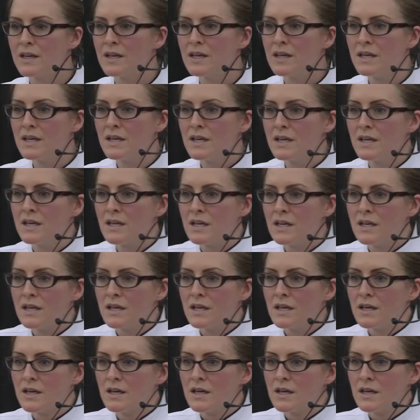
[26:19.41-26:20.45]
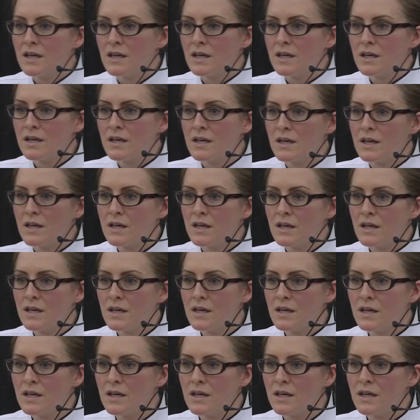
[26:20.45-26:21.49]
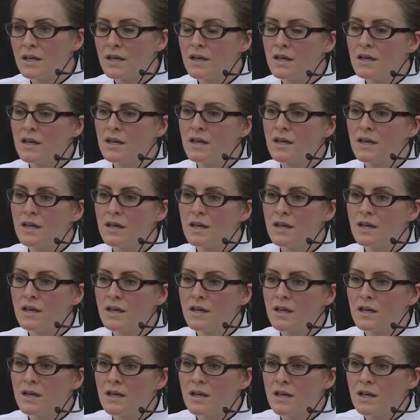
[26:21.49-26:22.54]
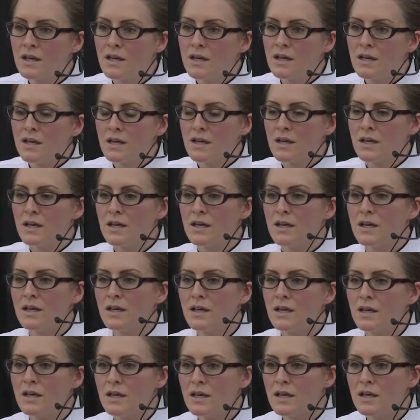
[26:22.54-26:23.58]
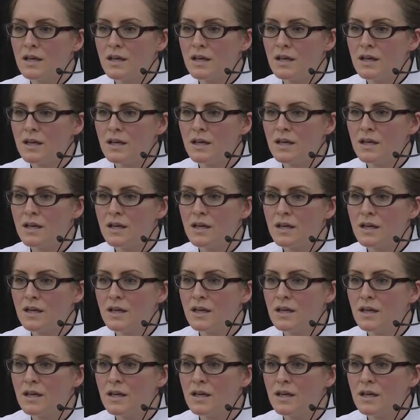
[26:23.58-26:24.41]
(no one is talking)